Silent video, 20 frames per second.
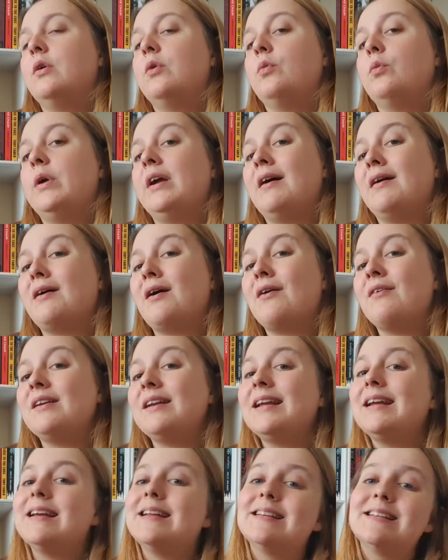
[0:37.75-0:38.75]
We are
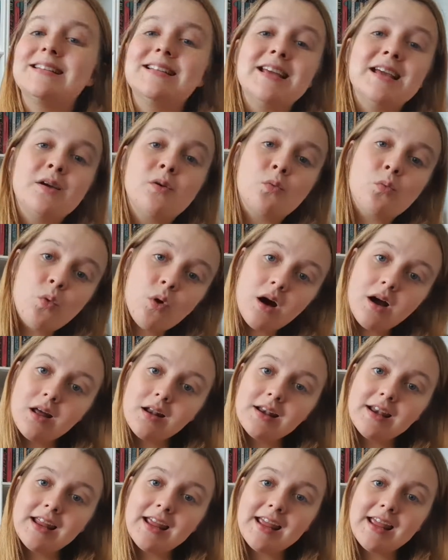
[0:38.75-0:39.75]
currently in a tier one